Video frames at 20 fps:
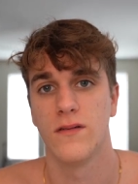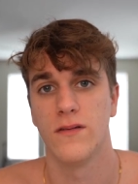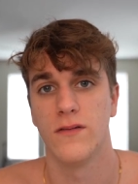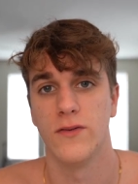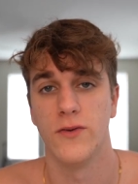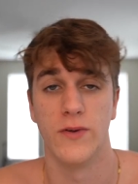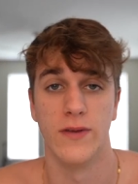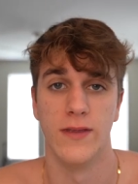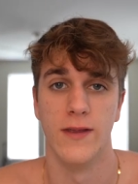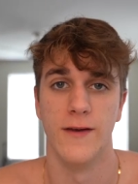
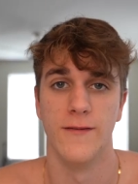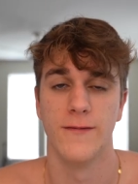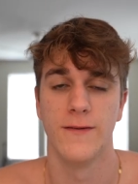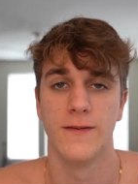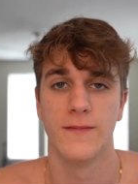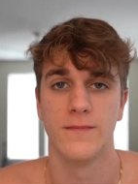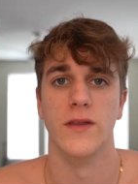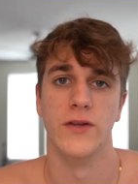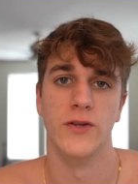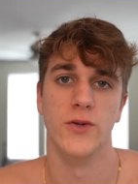you can live,
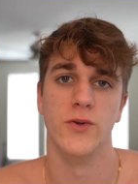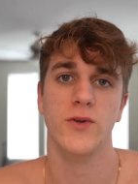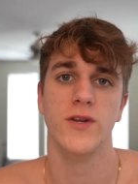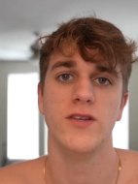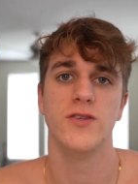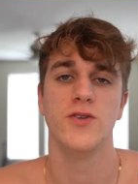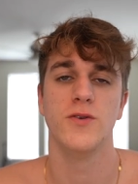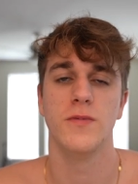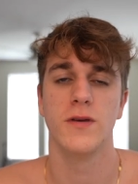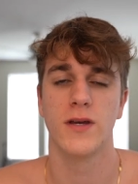then you
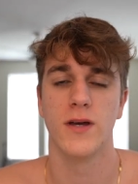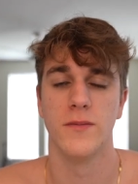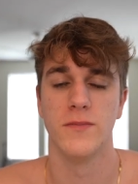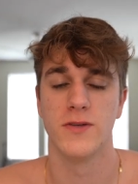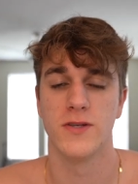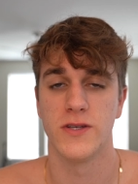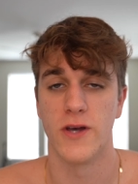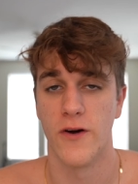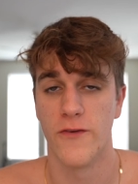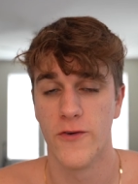need to become
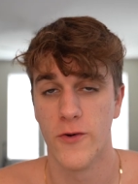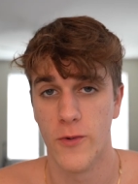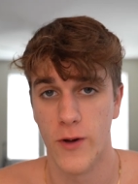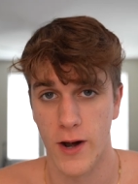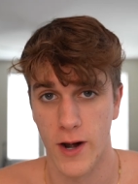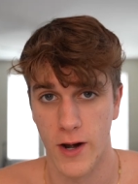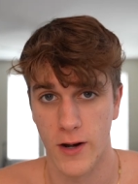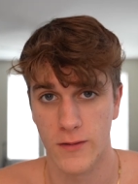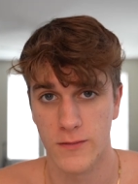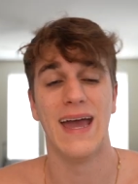
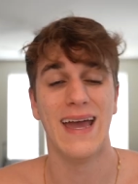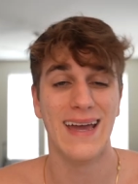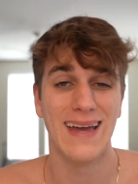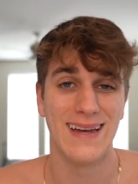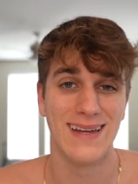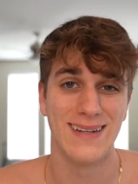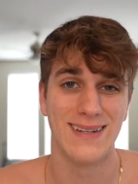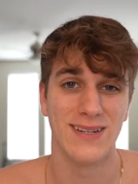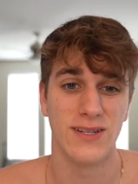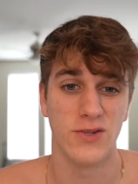self-aware
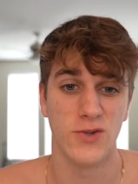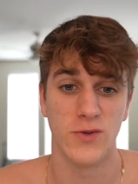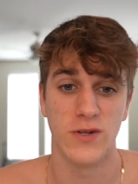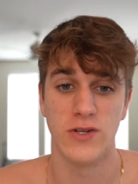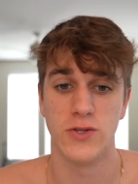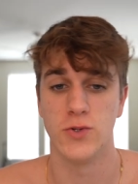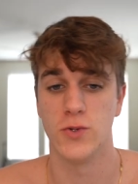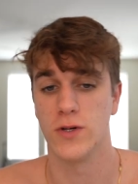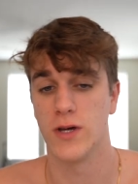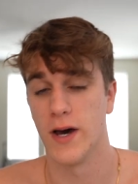and you
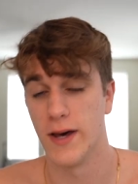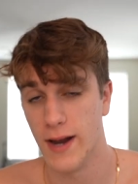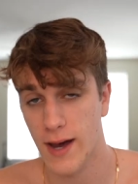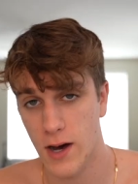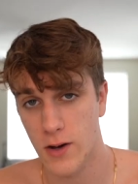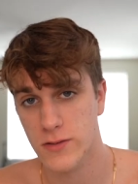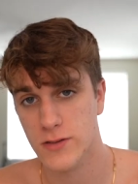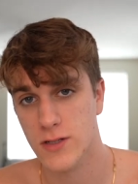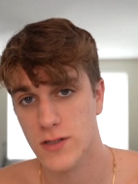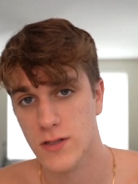need to cut
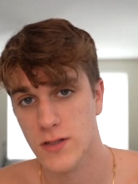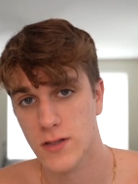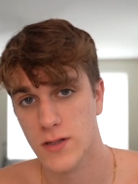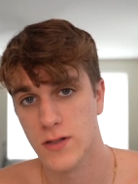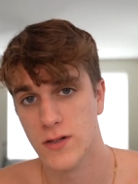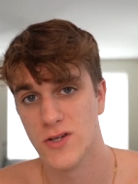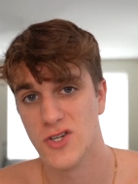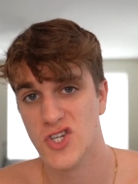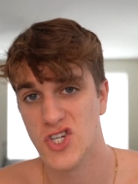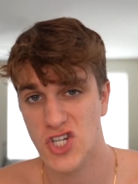out
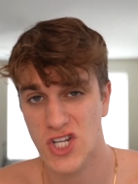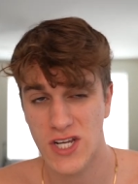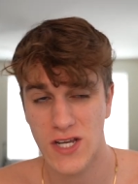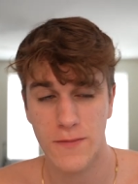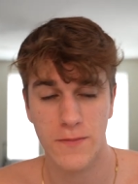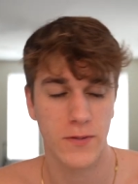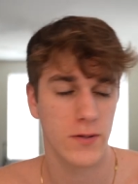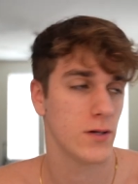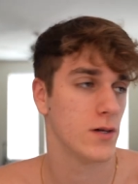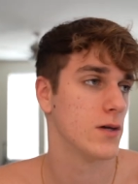
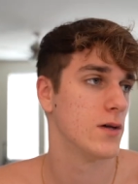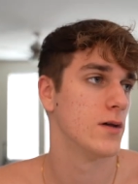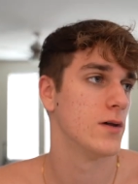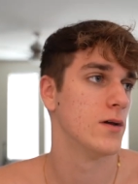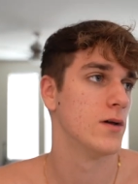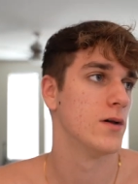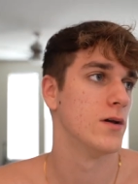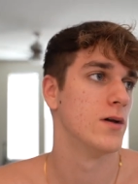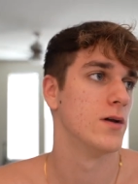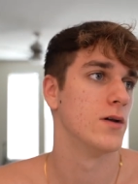cheap
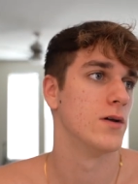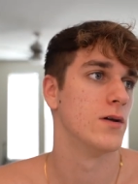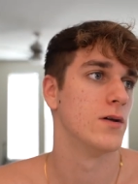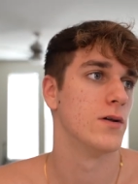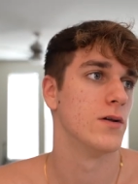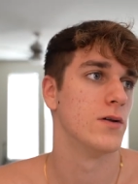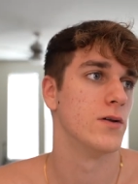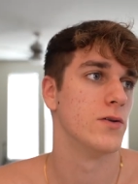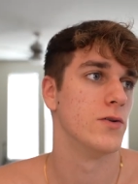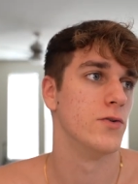
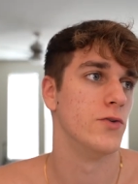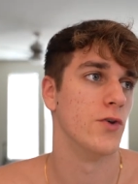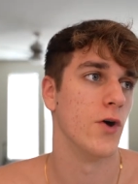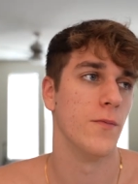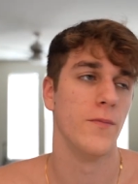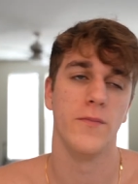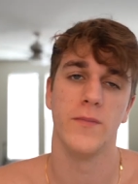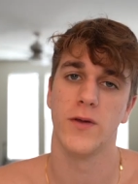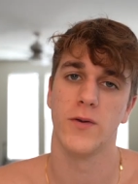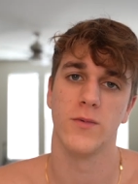
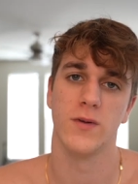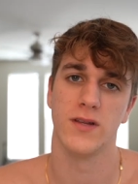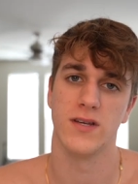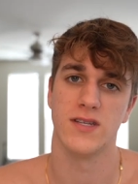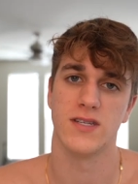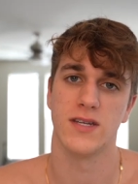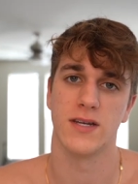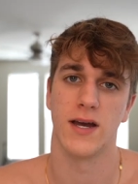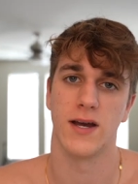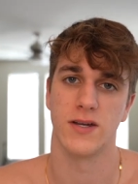dopamine
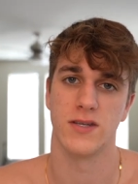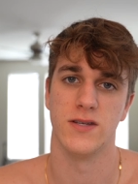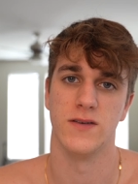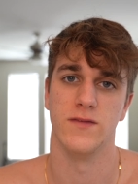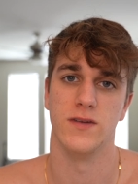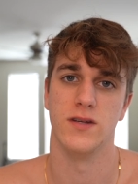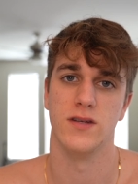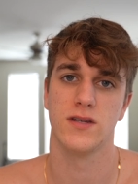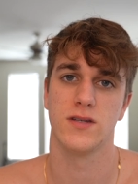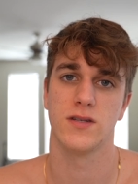releasing
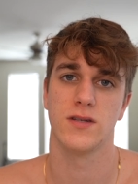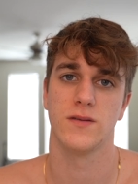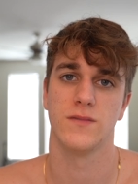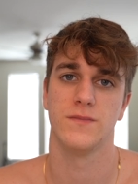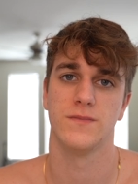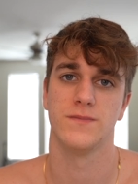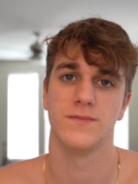activities.